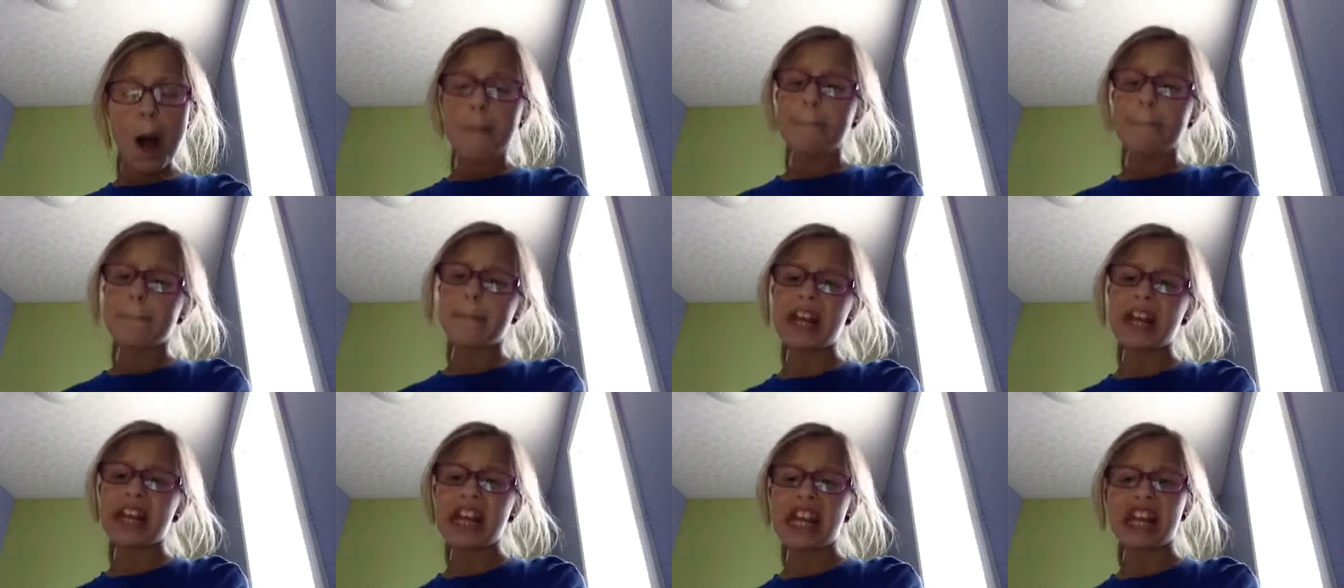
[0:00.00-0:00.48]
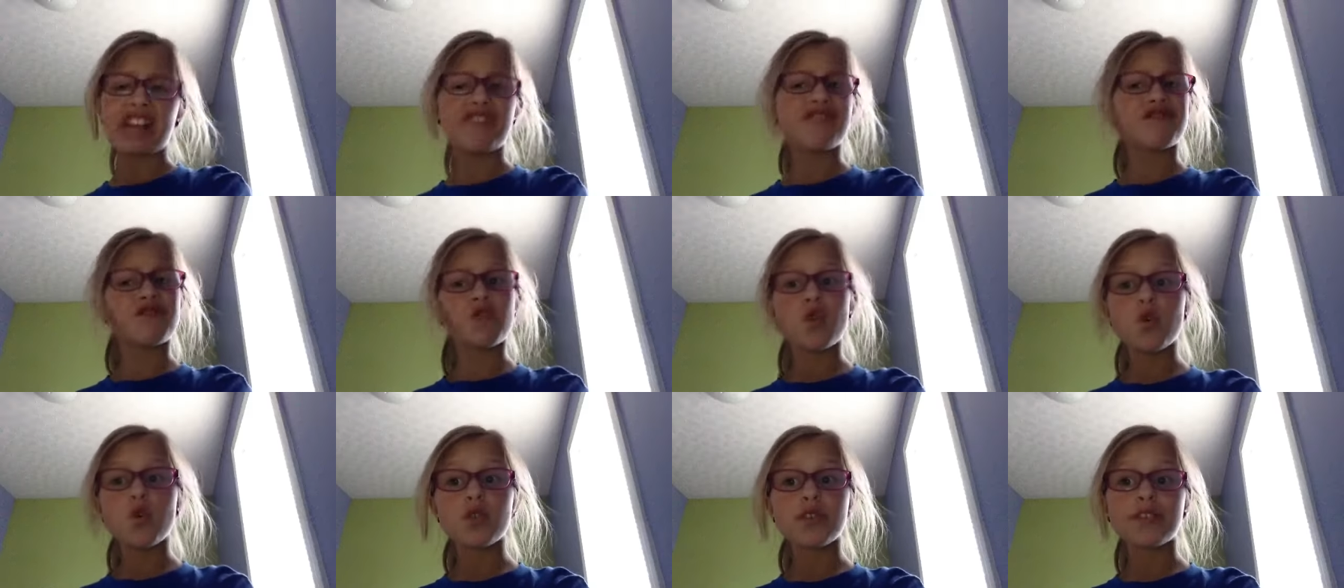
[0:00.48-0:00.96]
Me,
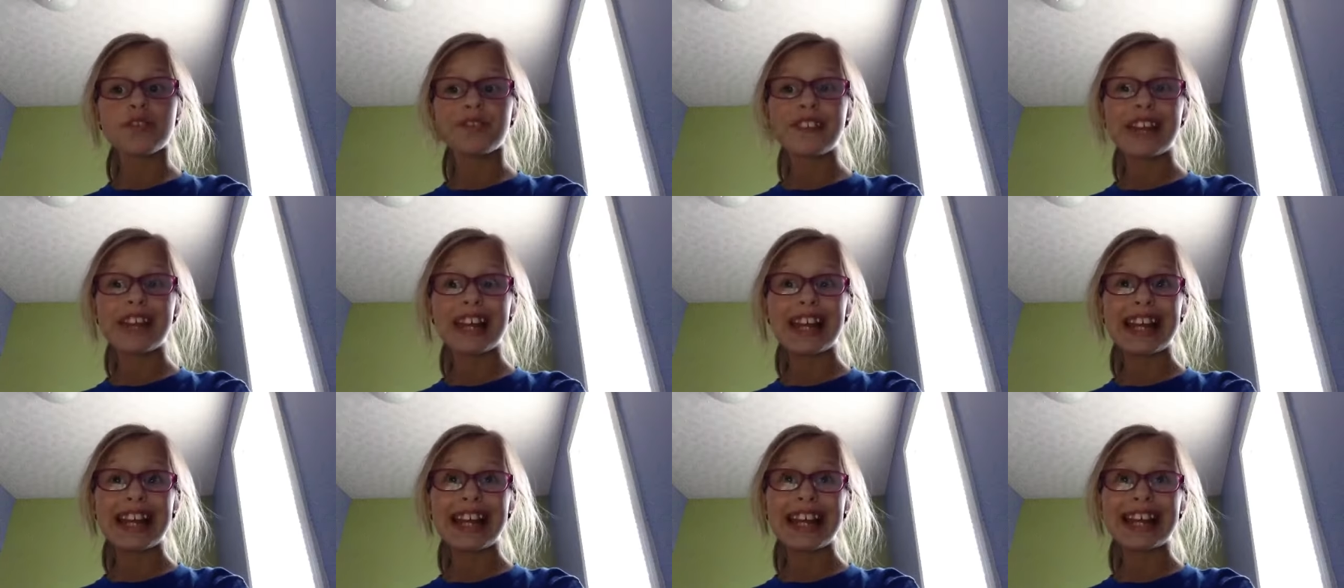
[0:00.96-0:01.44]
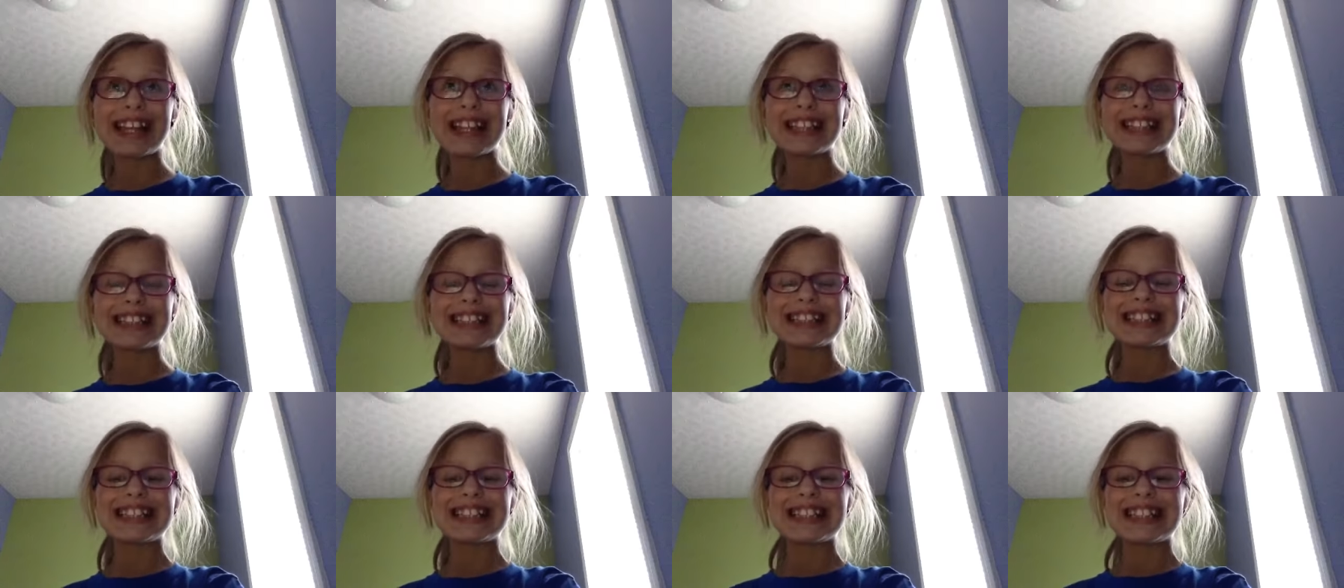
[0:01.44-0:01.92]
Floofy,
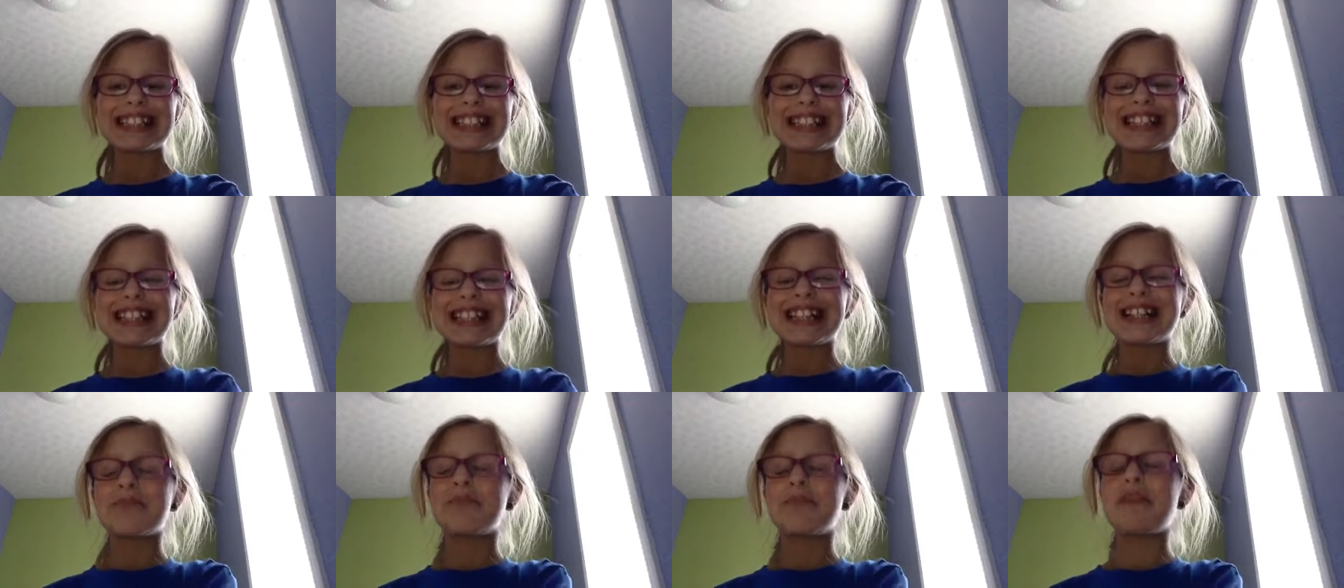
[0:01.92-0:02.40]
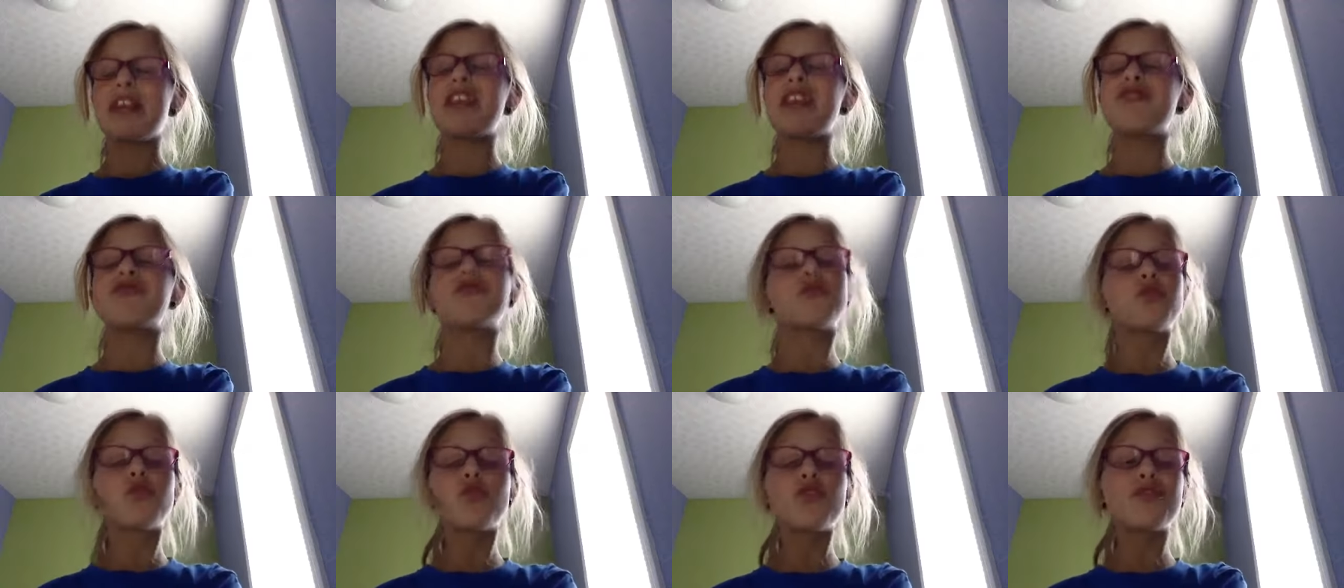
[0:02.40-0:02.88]
me,
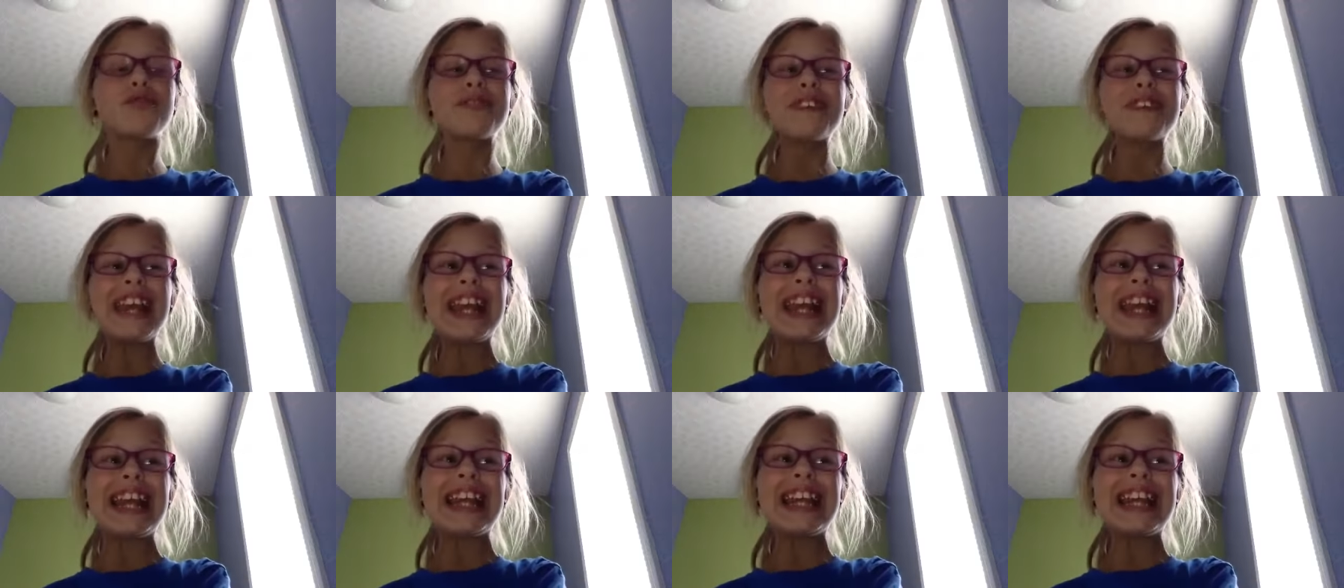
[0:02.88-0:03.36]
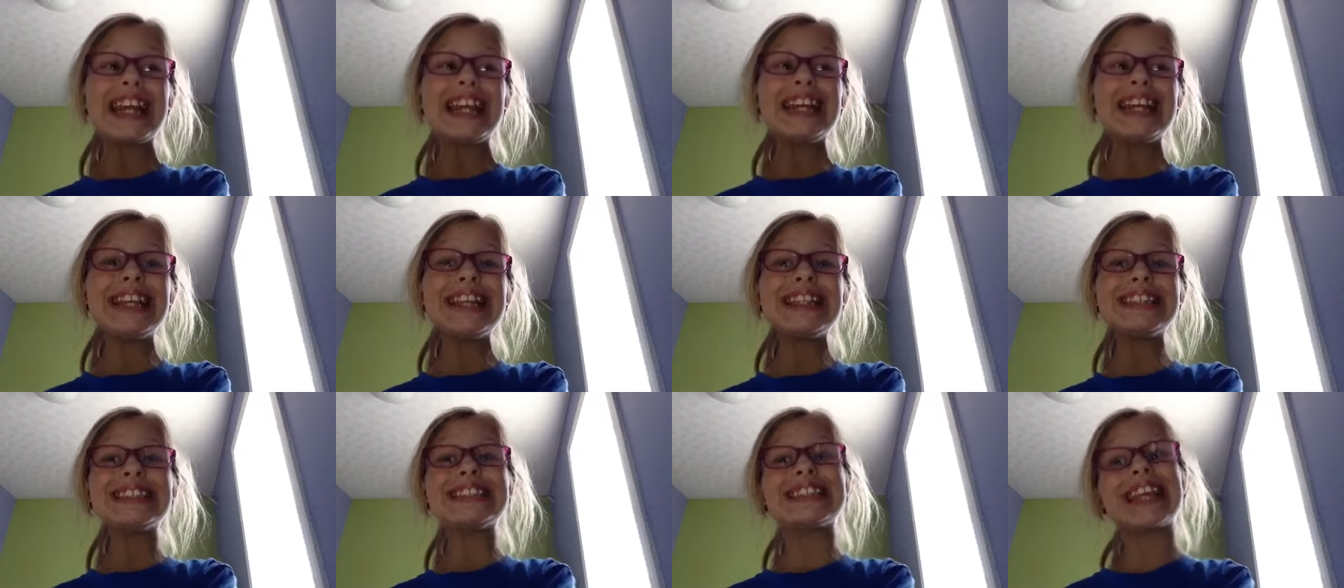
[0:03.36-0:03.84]

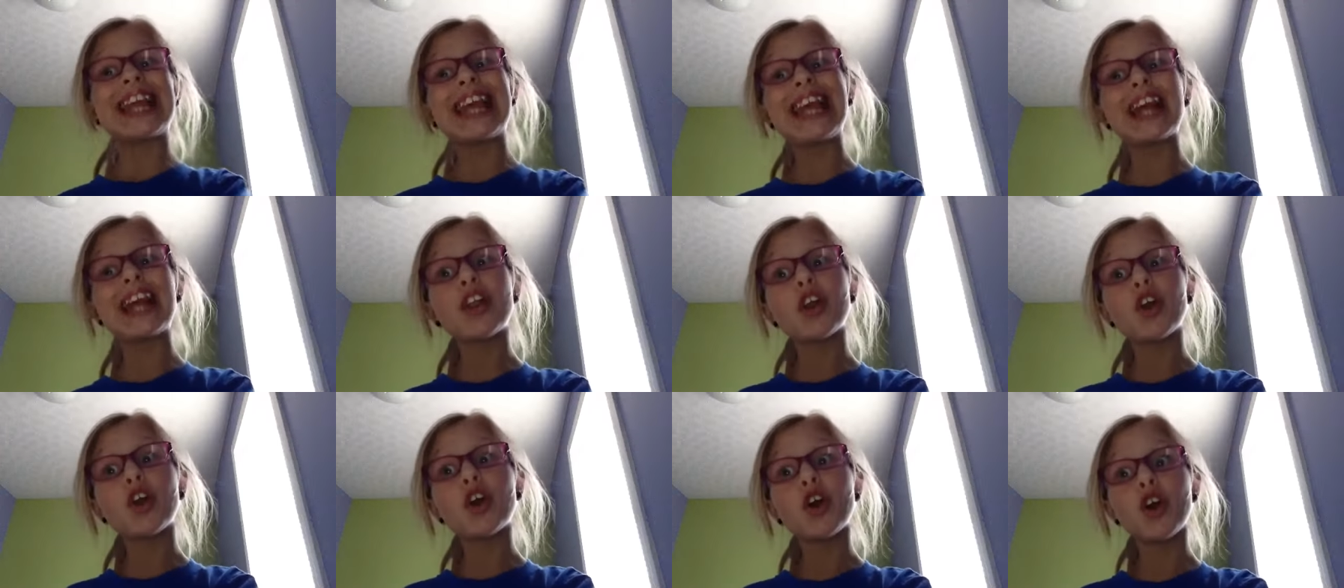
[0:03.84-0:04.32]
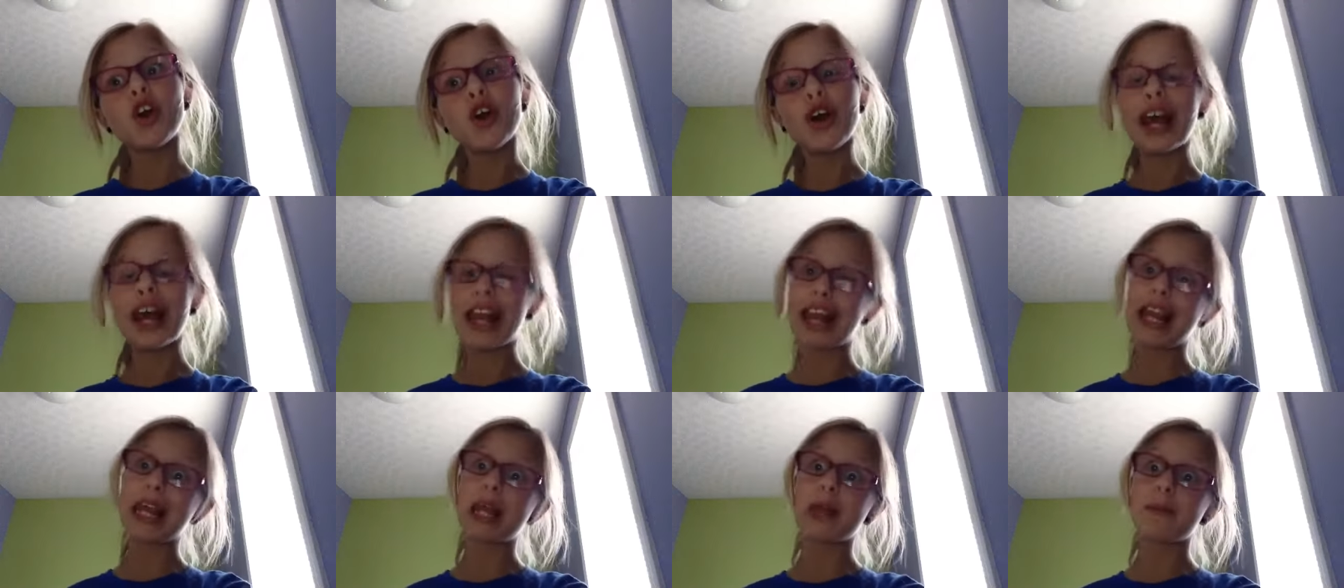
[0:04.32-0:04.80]
Floofy, Taylor,
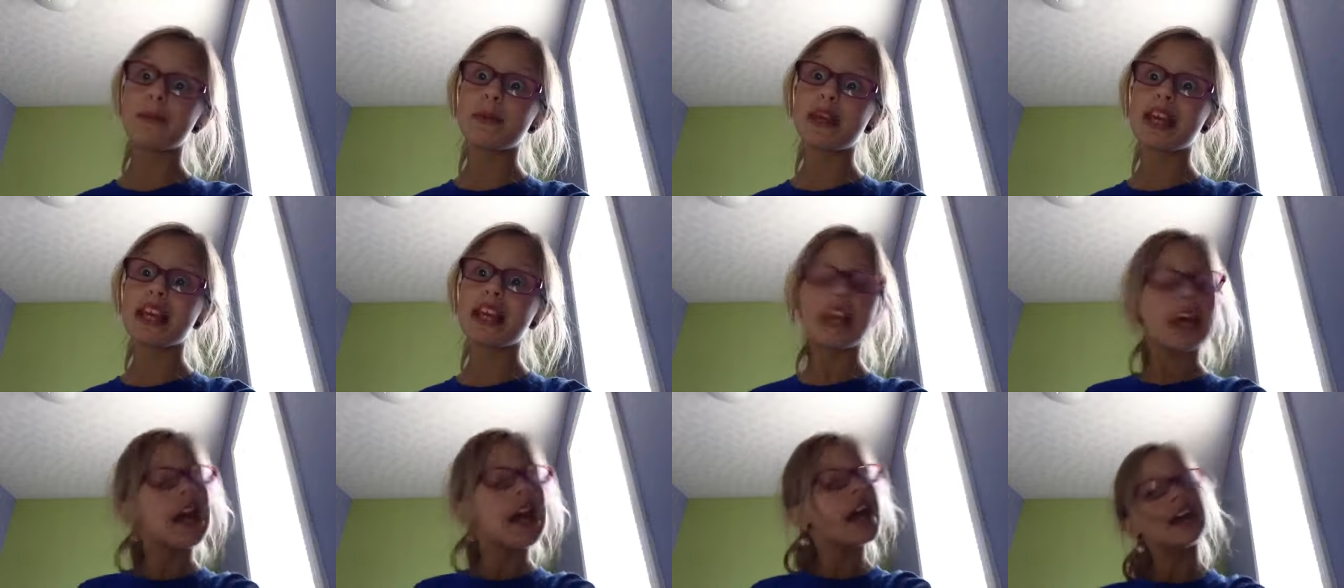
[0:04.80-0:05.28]
Amy.